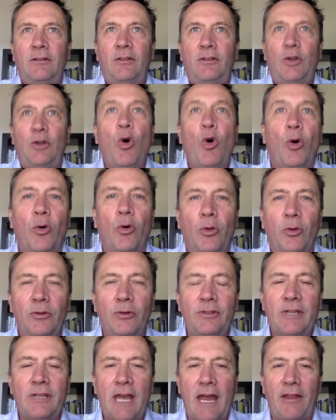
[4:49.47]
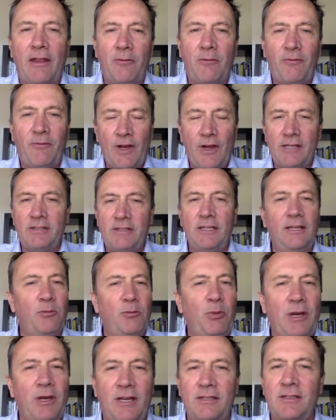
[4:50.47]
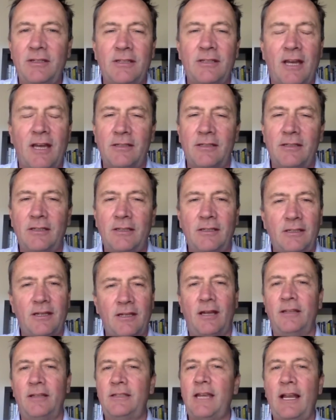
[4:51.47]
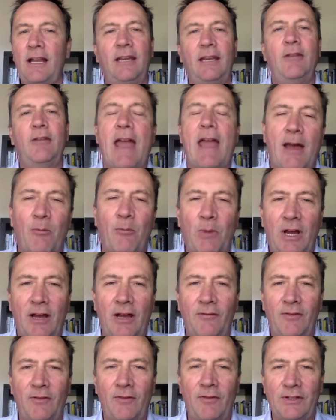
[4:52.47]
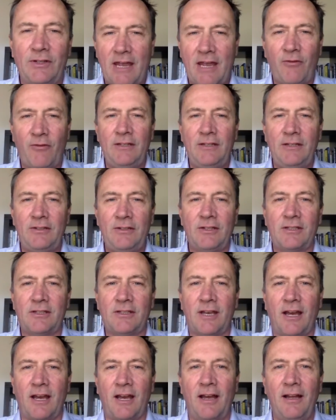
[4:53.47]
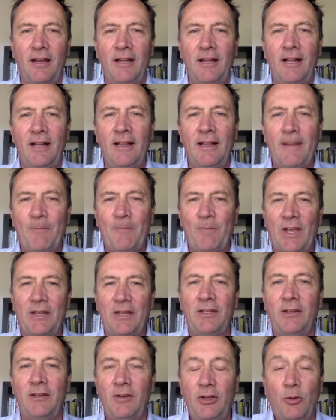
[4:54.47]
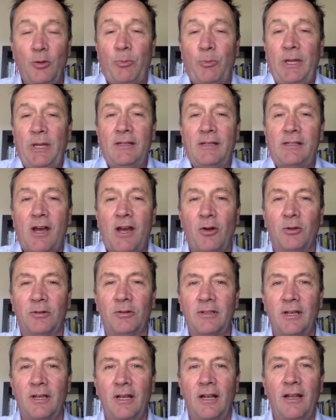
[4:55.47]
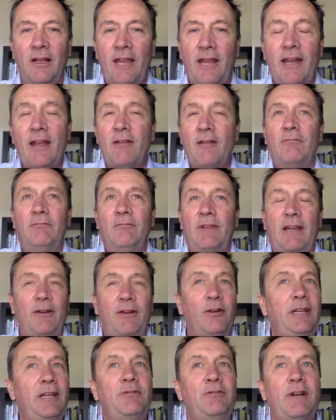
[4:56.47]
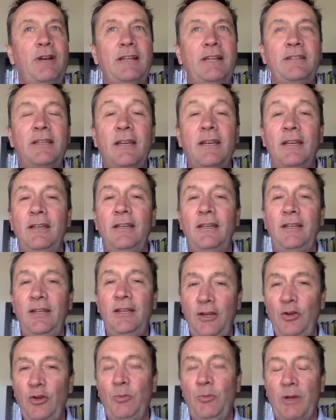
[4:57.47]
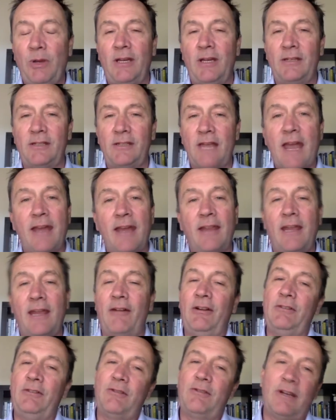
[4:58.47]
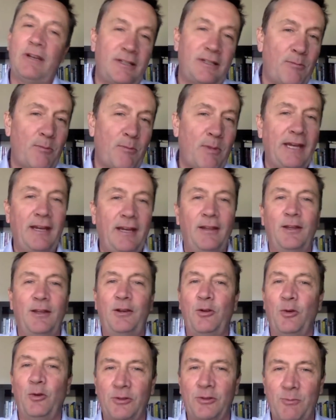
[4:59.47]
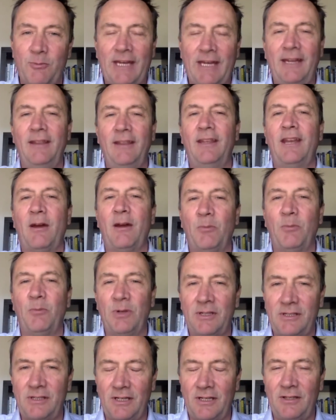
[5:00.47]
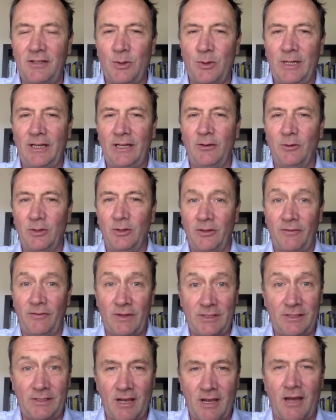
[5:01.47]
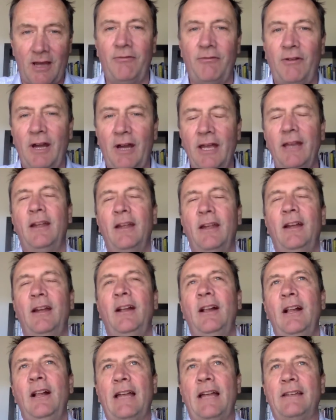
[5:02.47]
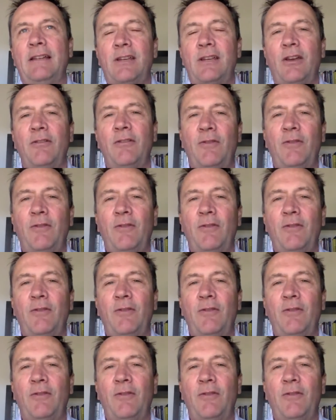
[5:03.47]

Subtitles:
called, and the first thing the person does is start telling you how marvelous their features are, and you're being sold. They're not interested in you per se. They're interested in making the calls, making the numbers, and doing all of the stuff, right? And so